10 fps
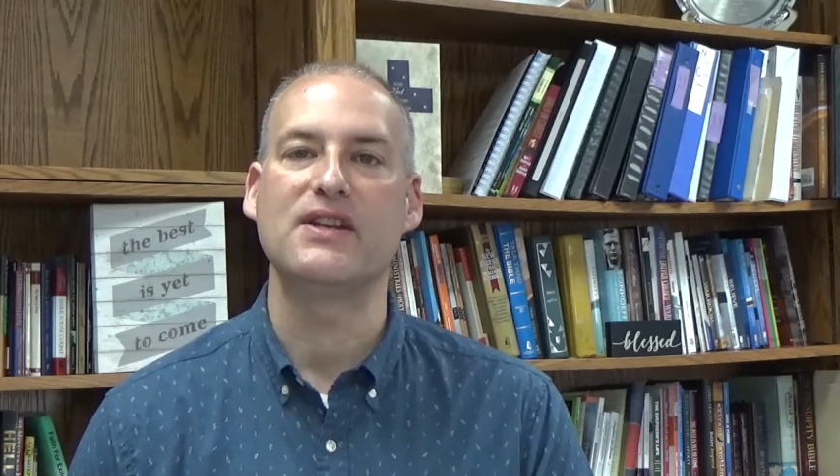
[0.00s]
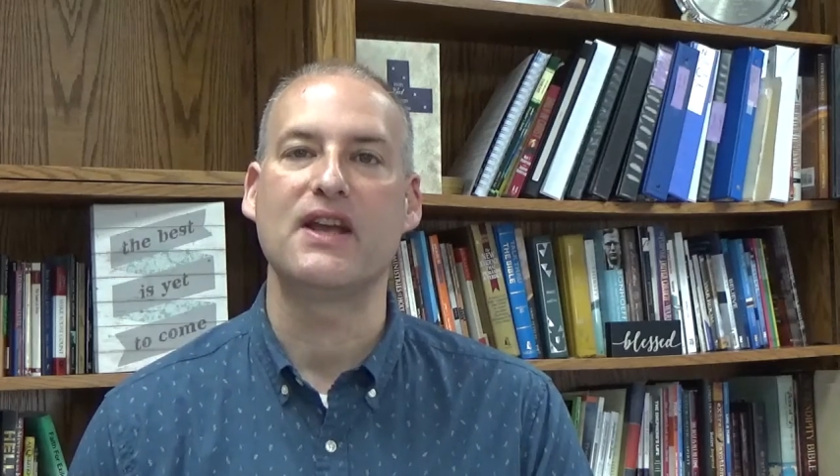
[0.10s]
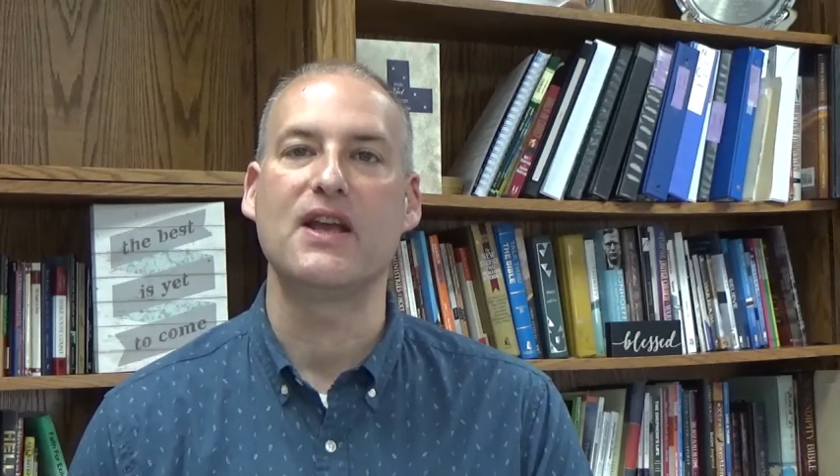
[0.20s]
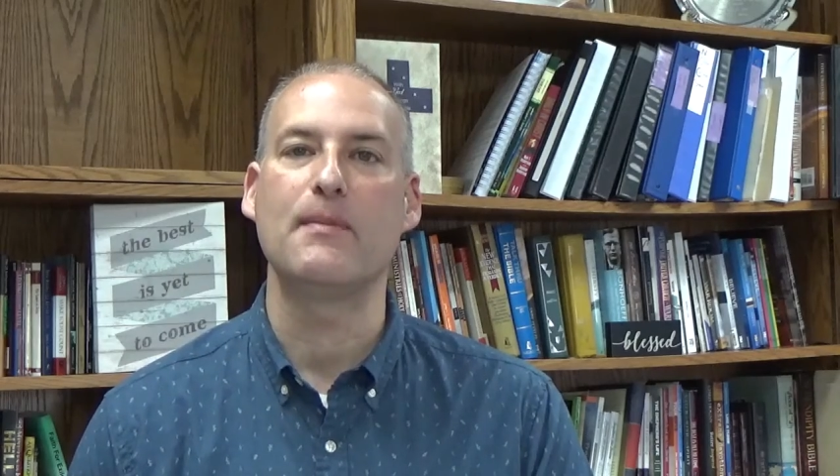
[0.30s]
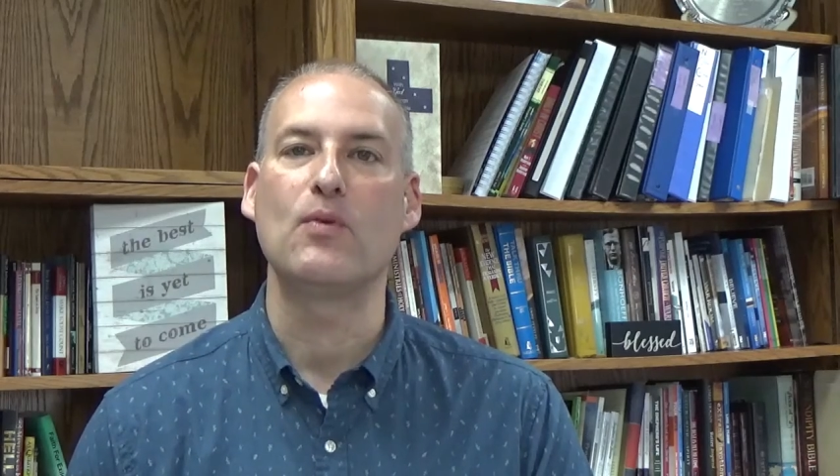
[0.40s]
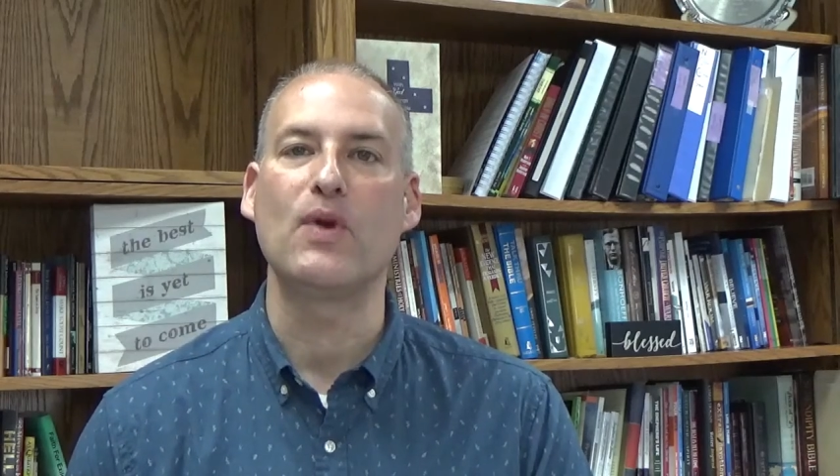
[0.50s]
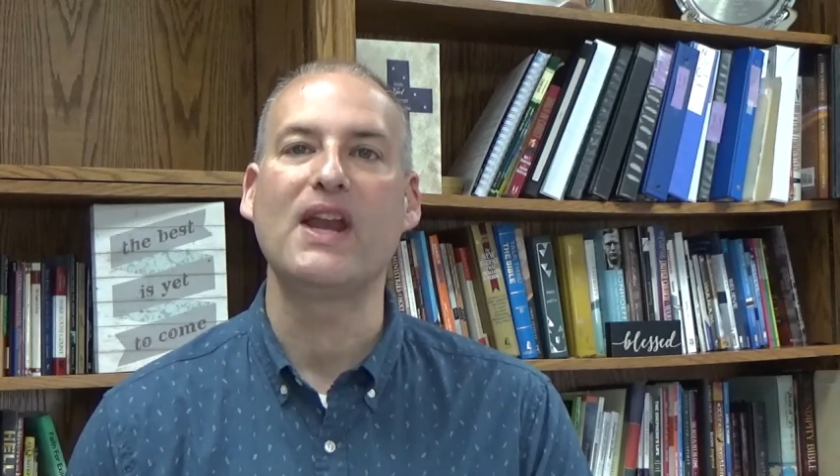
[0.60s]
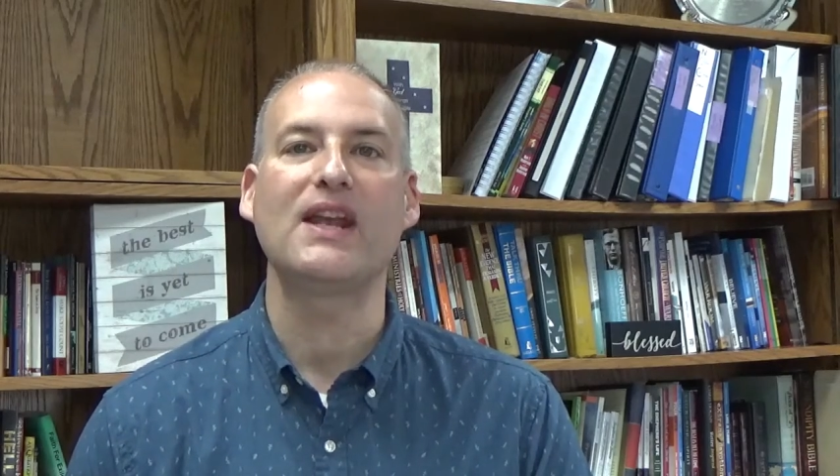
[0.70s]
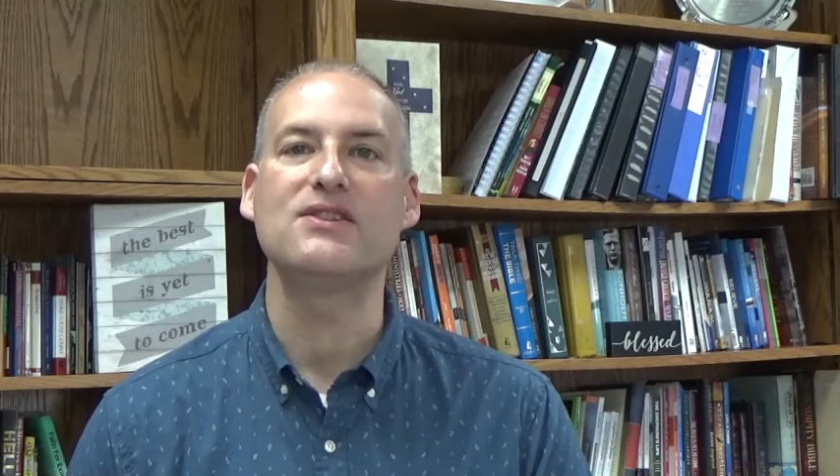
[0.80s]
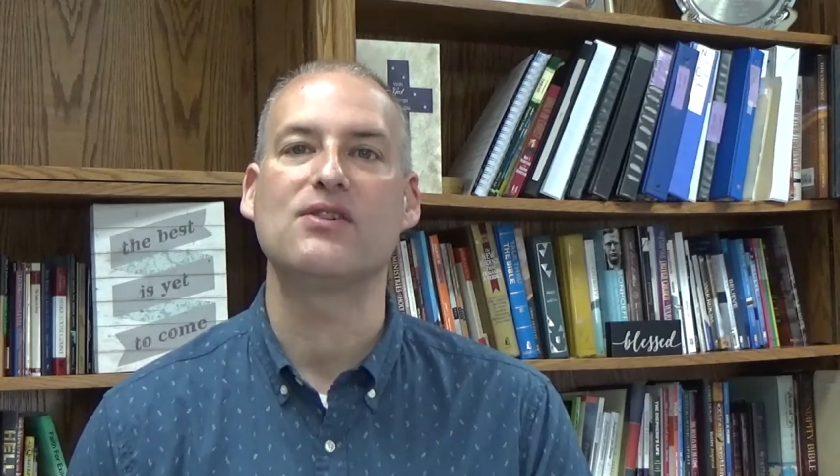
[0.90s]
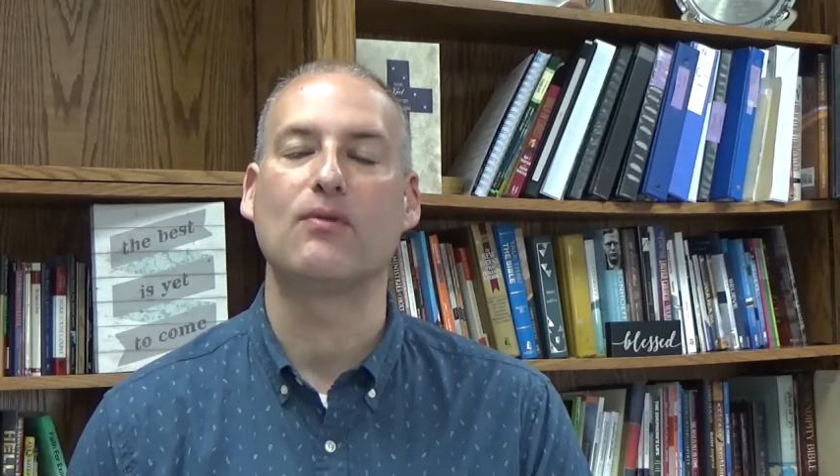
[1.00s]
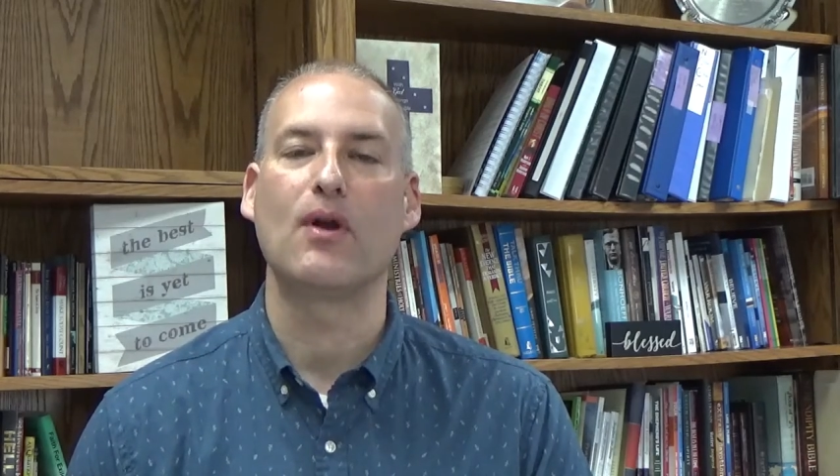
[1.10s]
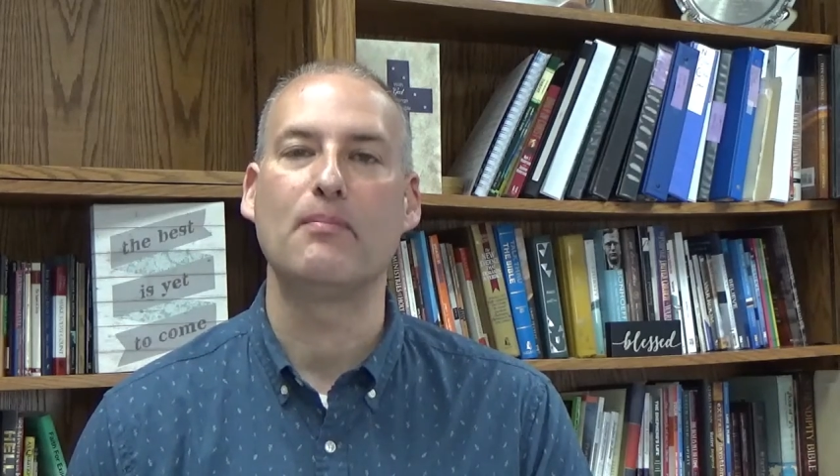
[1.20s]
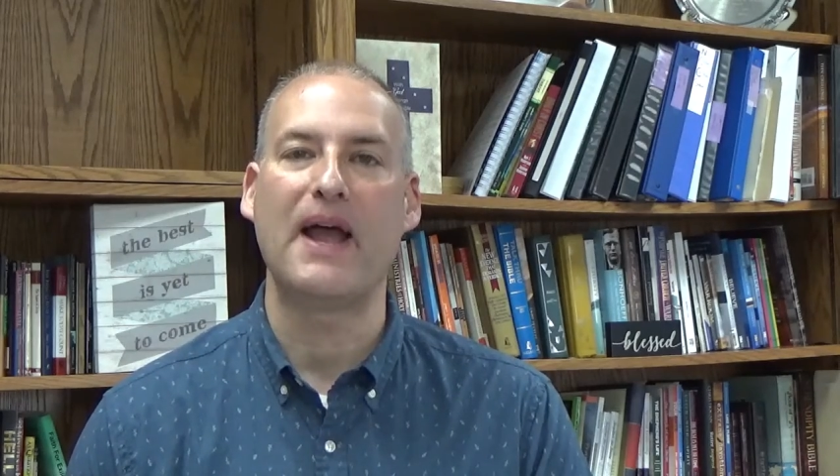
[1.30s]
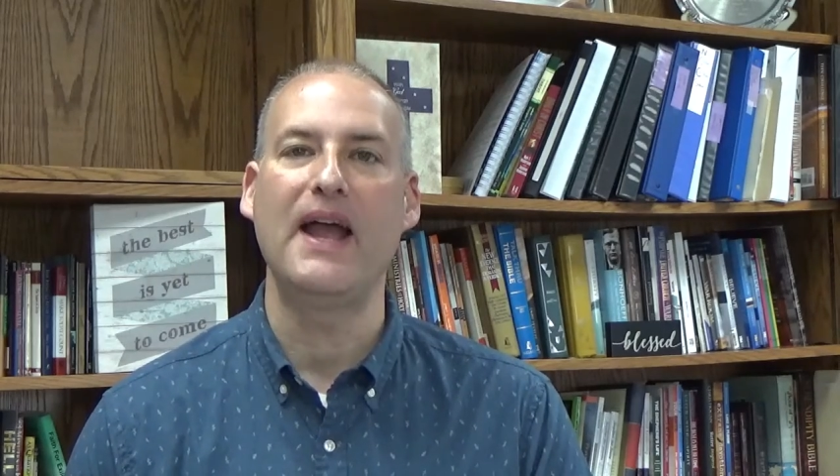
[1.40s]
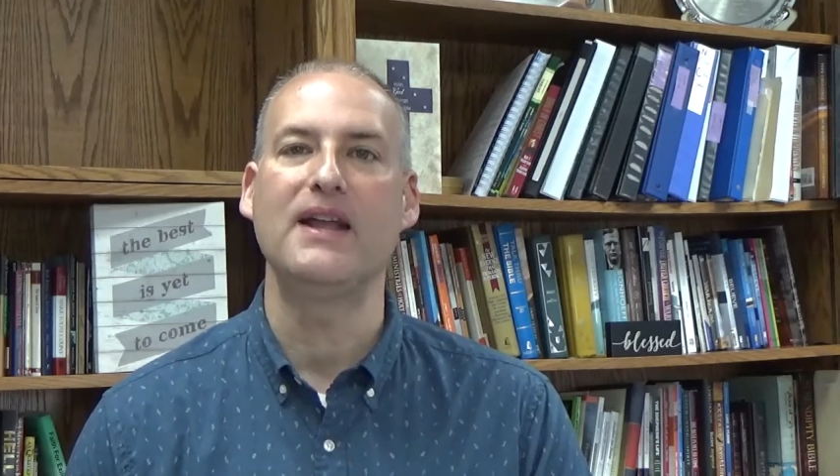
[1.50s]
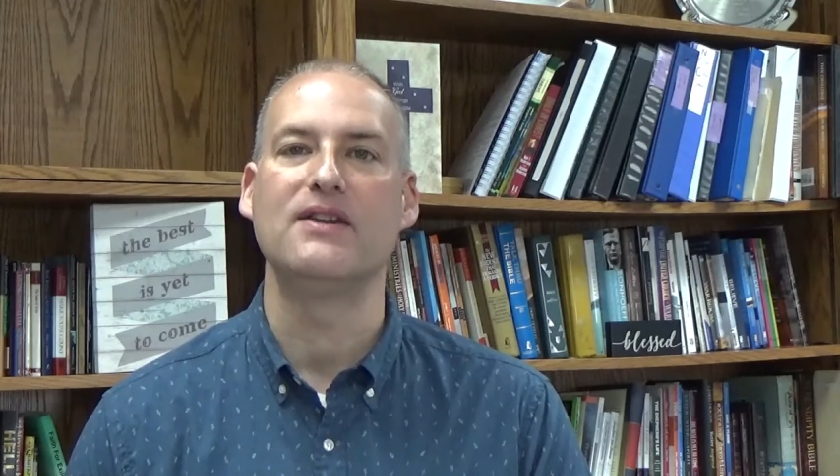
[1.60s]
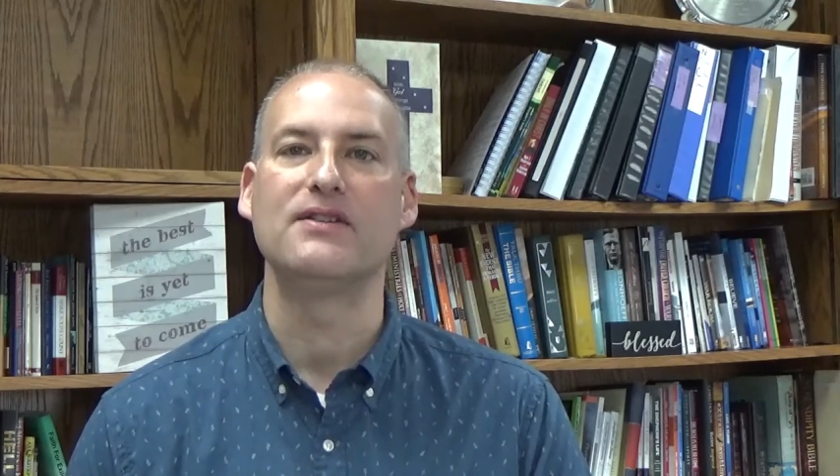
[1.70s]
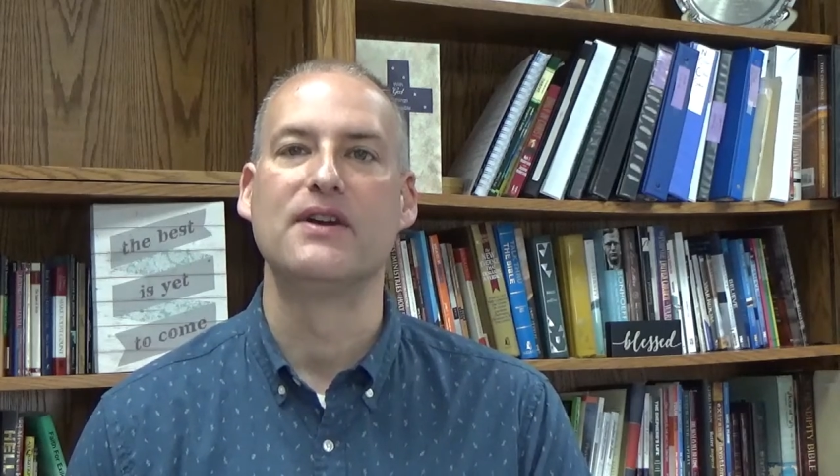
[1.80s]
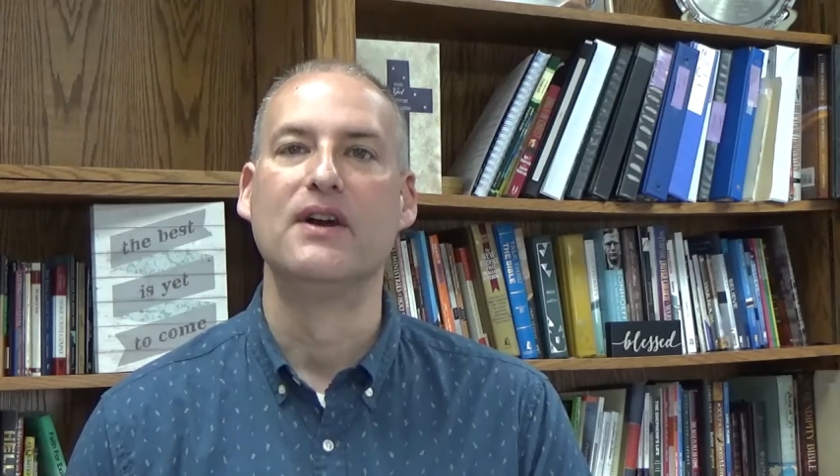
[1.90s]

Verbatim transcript: to him and we need to repent